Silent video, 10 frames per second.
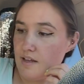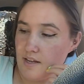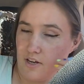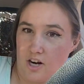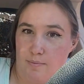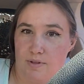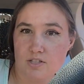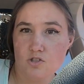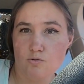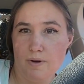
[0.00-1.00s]
Then I grabbed
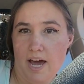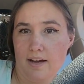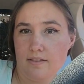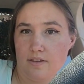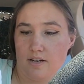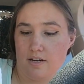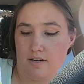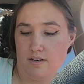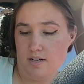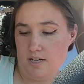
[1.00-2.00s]
this two pack.
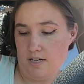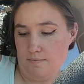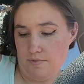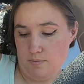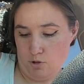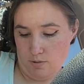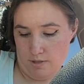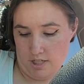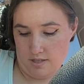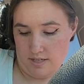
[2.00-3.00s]
They're um, sports
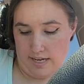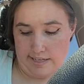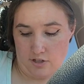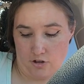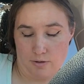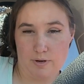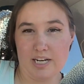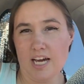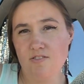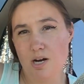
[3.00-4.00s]
bras, the ninety degree
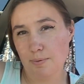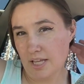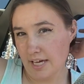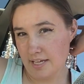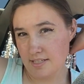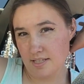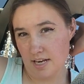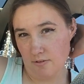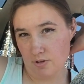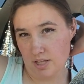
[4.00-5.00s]
brand. I have a couple leggings
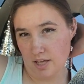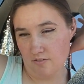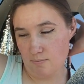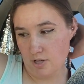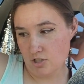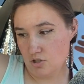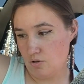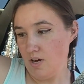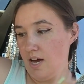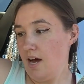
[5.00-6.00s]
that I really like from there
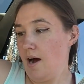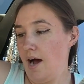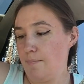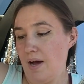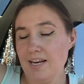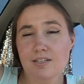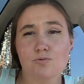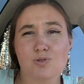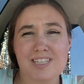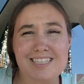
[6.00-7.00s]
too. Um, I
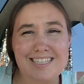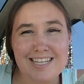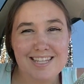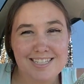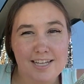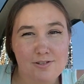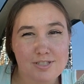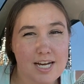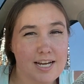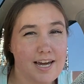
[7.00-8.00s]
didn't really need this yellow
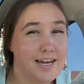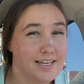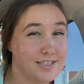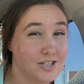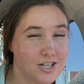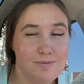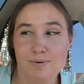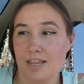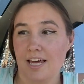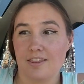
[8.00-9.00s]
tie-dye. It's good,
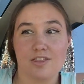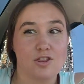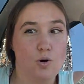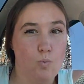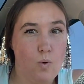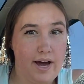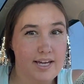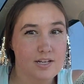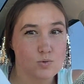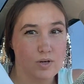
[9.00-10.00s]
but like the
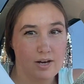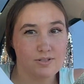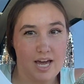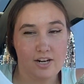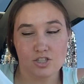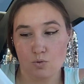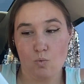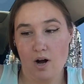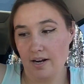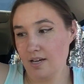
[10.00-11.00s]
white is what I was actually
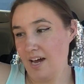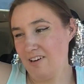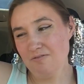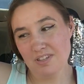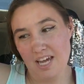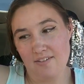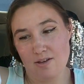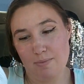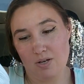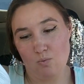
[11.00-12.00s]
wanting. I don't really have
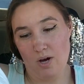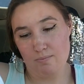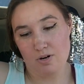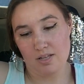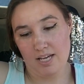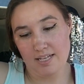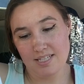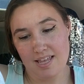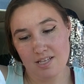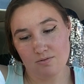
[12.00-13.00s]
that many white
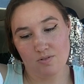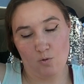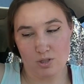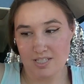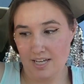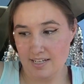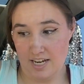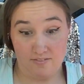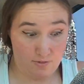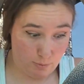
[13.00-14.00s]
bralettes, and it was fourteen
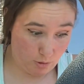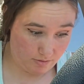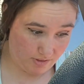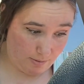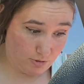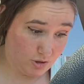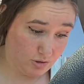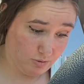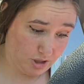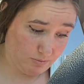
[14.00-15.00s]
ninety-nine for both of them, which
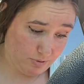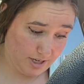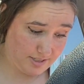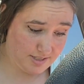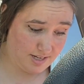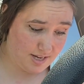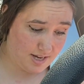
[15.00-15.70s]
is a really good price.